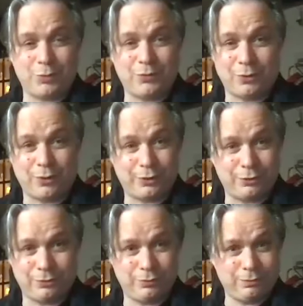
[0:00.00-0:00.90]
before I
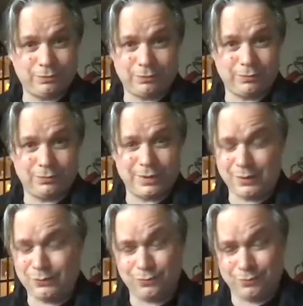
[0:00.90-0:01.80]
could
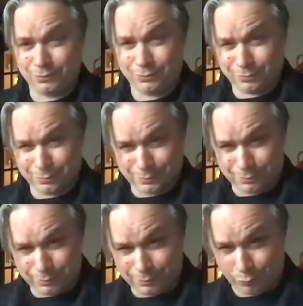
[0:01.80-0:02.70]
even
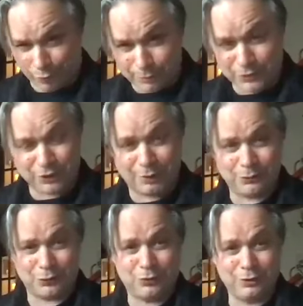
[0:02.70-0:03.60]
bring myself
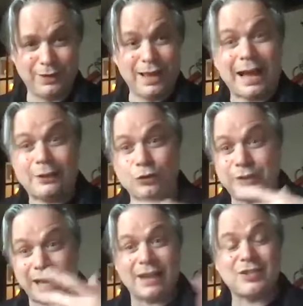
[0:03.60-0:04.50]
to. I could
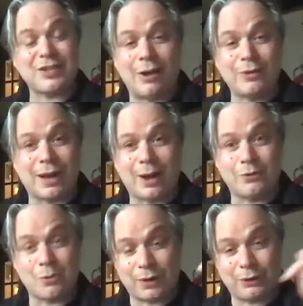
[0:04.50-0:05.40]
get a sound out
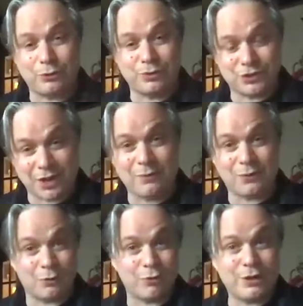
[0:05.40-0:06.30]
of it, but I couldn't save
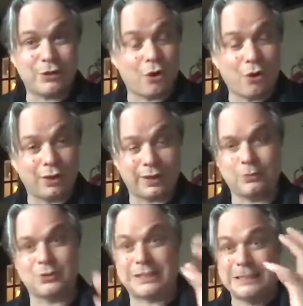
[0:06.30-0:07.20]
it and recall it. And I
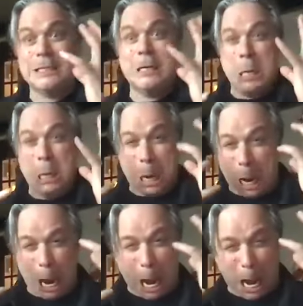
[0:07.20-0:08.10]
was like,
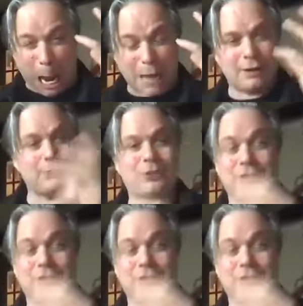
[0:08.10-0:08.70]
because